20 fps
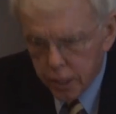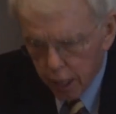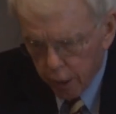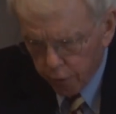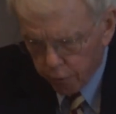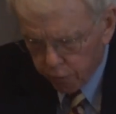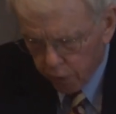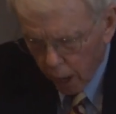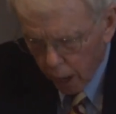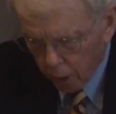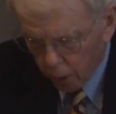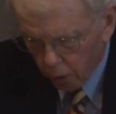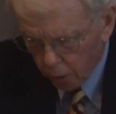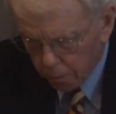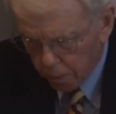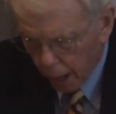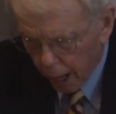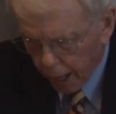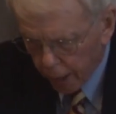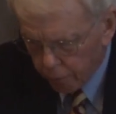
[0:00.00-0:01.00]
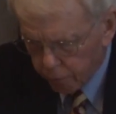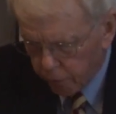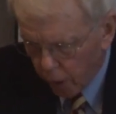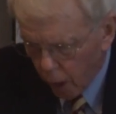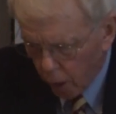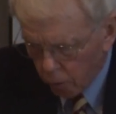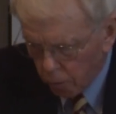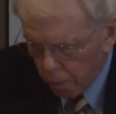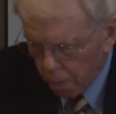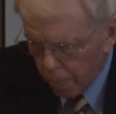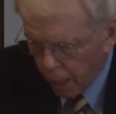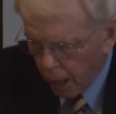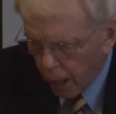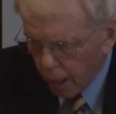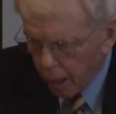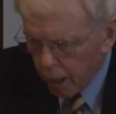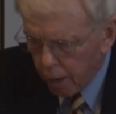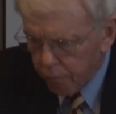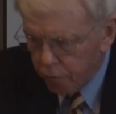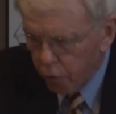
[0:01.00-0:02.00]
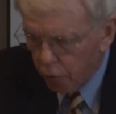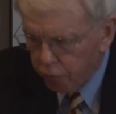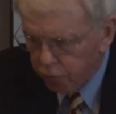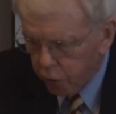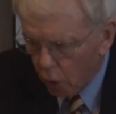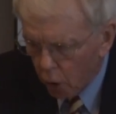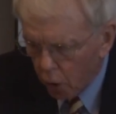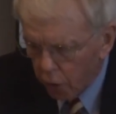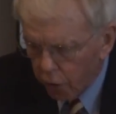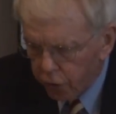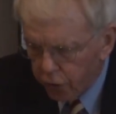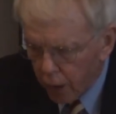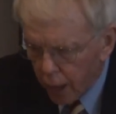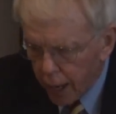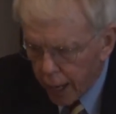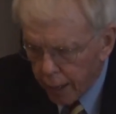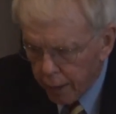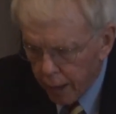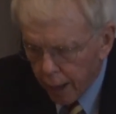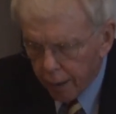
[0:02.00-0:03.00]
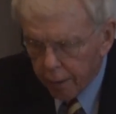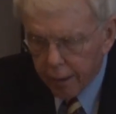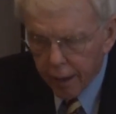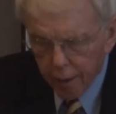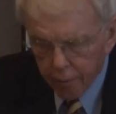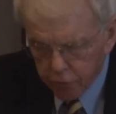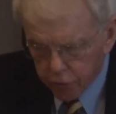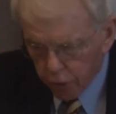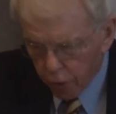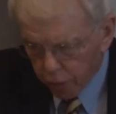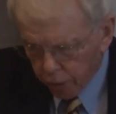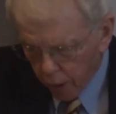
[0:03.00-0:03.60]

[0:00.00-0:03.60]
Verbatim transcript: then followed by a vote. If the full Senate gives the